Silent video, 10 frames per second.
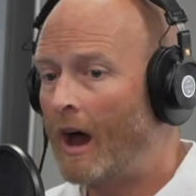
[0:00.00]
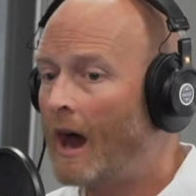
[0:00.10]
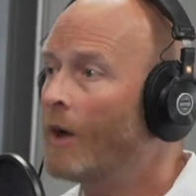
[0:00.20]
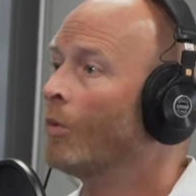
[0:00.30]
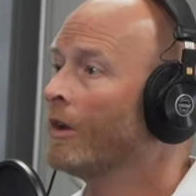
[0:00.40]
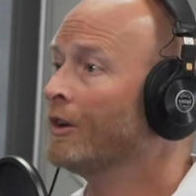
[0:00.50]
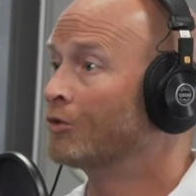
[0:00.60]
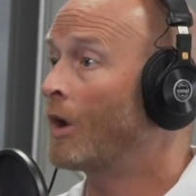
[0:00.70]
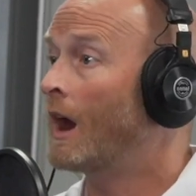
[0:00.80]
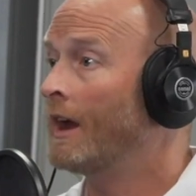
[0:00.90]
I want to
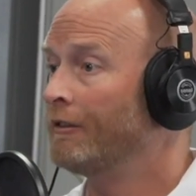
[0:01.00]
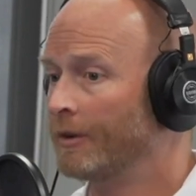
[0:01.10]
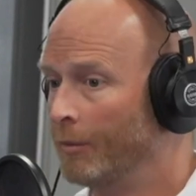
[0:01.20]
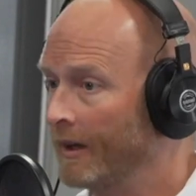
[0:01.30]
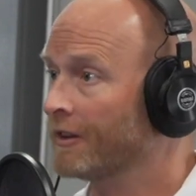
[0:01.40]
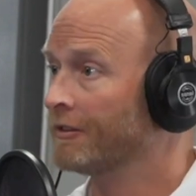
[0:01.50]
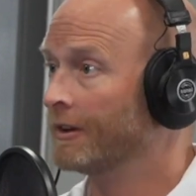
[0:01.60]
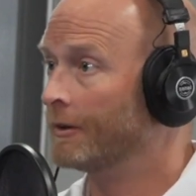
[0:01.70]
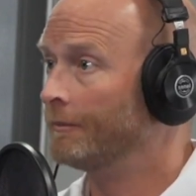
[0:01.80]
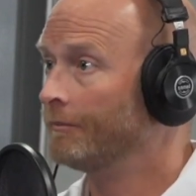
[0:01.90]
drive to
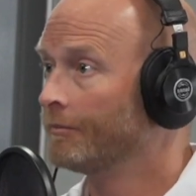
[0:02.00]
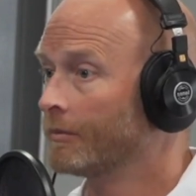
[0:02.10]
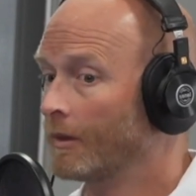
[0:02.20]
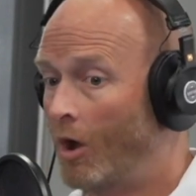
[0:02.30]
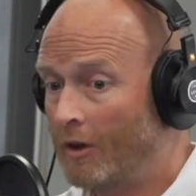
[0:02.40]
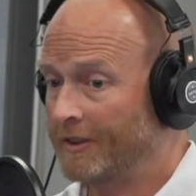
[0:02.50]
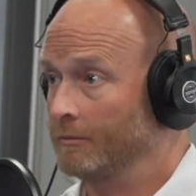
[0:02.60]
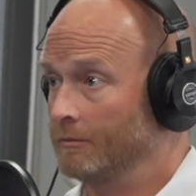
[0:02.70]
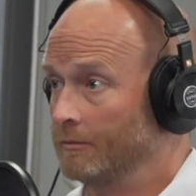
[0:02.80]
Blairsville. Okay. Awesome.